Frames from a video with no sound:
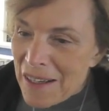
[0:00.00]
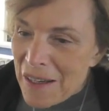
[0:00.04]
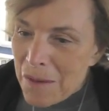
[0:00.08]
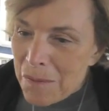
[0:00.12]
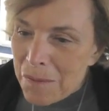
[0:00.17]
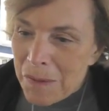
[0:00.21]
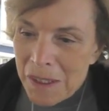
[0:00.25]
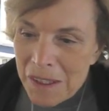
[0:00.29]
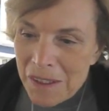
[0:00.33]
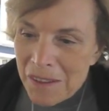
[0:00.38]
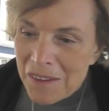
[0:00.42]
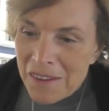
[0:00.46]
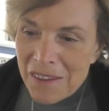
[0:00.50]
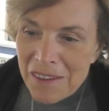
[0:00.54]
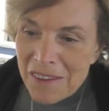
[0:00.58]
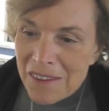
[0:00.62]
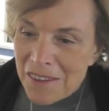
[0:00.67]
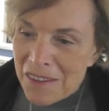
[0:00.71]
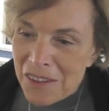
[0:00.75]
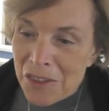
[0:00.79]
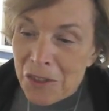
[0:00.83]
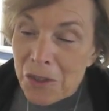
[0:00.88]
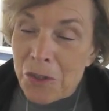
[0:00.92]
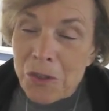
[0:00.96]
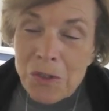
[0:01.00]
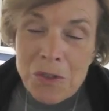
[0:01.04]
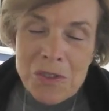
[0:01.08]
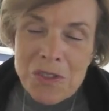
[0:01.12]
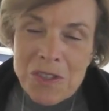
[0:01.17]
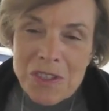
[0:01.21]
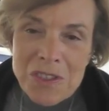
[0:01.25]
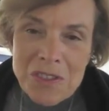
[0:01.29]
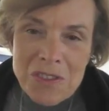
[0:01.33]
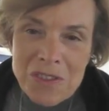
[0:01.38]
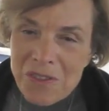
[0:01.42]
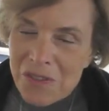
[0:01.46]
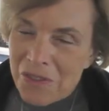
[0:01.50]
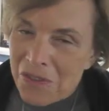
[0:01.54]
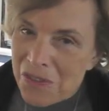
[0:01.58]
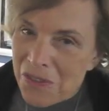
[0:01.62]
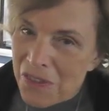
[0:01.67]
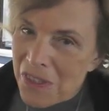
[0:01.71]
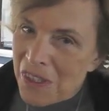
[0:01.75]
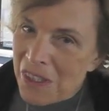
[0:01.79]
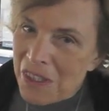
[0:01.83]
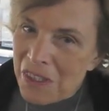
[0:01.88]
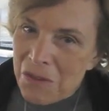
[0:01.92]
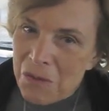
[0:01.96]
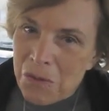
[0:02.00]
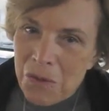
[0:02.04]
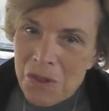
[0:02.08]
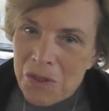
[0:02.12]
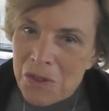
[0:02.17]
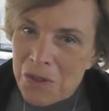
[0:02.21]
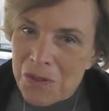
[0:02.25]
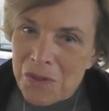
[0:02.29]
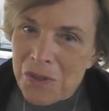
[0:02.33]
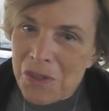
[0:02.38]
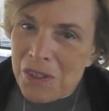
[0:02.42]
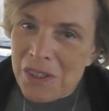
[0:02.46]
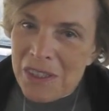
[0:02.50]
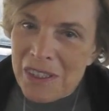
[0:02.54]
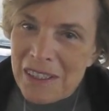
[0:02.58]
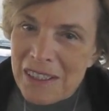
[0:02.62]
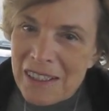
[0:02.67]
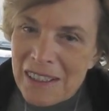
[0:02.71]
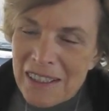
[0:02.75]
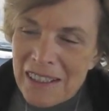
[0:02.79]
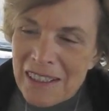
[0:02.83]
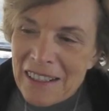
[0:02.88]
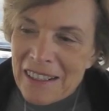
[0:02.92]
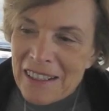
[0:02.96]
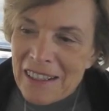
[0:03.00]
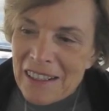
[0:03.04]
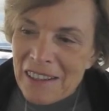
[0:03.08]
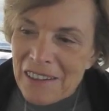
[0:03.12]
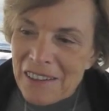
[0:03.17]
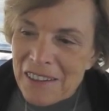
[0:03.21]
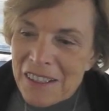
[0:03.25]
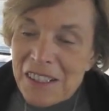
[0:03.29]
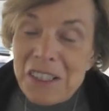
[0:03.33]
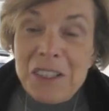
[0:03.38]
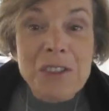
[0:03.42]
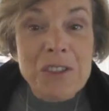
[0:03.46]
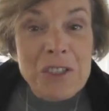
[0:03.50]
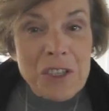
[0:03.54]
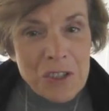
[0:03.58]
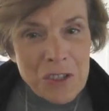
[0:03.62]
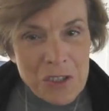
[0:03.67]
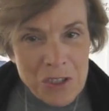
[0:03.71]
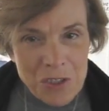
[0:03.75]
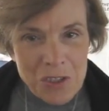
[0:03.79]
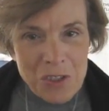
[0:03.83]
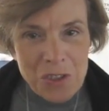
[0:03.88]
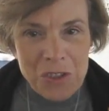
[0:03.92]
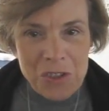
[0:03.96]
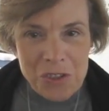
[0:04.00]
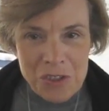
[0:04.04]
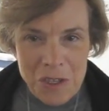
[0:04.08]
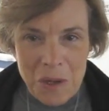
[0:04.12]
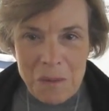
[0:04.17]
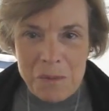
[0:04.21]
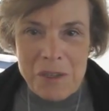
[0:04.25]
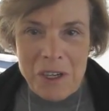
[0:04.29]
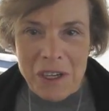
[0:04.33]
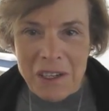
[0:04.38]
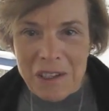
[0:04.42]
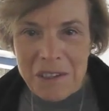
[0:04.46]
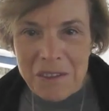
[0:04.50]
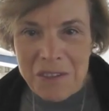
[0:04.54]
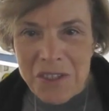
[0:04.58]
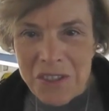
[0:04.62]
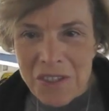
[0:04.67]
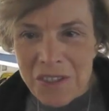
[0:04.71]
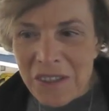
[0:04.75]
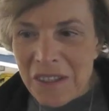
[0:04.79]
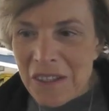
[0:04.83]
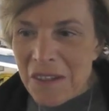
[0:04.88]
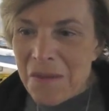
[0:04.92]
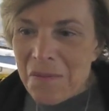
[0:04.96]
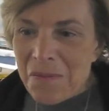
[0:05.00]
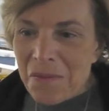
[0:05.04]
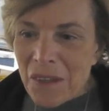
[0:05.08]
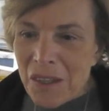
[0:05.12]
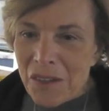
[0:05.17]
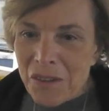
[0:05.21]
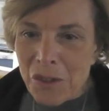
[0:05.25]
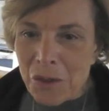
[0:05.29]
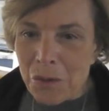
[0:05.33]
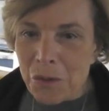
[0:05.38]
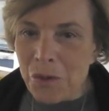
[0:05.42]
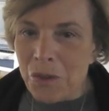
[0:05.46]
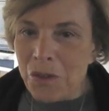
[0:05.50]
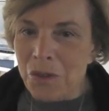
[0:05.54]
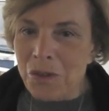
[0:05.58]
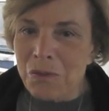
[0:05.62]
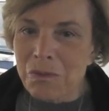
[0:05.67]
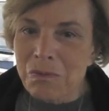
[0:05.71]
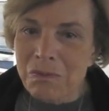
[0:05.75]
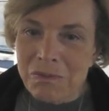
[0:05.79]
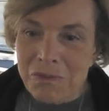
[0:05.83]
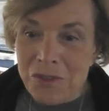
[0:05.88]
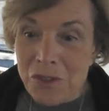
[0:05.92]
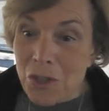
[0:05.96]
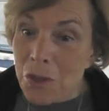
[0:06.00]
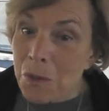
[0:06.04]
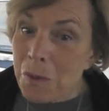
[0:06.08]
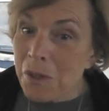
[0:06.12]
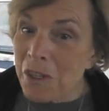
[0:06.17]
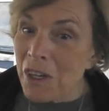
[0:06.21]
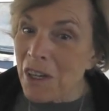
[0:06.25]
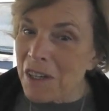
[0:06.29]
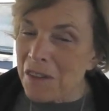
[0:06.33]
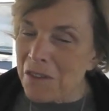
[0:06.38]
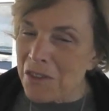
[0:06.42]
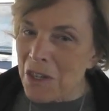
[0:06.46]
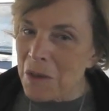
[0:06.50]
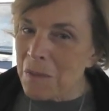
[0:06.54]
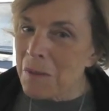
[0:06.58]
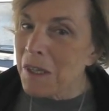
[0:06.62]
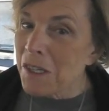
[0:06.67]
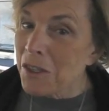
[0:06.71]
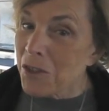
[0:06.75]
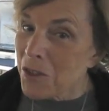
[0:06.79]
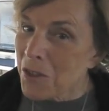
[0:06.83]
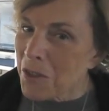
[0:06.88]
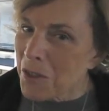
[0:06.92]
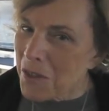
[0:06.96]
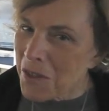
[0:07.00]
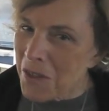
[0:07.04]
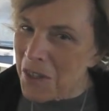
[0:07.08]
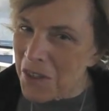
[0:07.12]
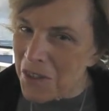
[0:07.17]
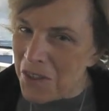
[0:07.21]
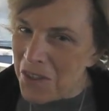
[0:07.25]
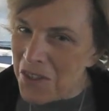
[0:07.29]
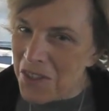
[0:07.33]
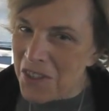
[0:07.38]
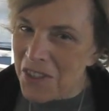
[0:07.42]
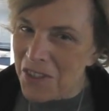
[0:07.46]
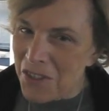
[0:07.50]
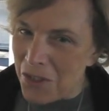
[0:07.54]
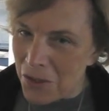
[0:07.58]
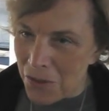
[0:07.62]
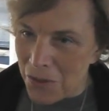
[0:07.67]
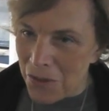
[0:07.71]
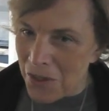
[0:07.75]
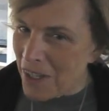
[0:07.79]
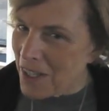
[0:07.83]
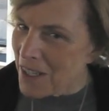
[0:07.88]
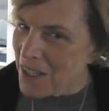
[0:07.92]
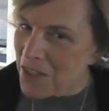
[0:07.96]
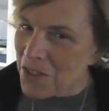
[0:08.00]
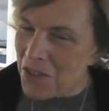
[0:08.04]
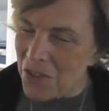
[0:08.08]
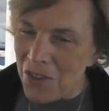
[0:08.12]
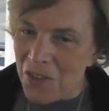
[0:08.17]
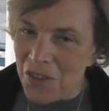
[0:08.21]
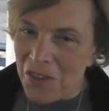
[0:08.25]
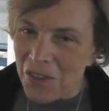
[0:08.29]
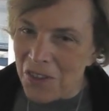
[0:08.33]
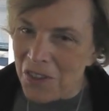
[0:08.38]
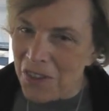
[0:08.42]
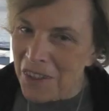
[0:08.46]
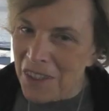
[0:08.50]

But the news is really wonderful. Uh, in addition to the subdives, there were scuba dives. I made two of those, two nice long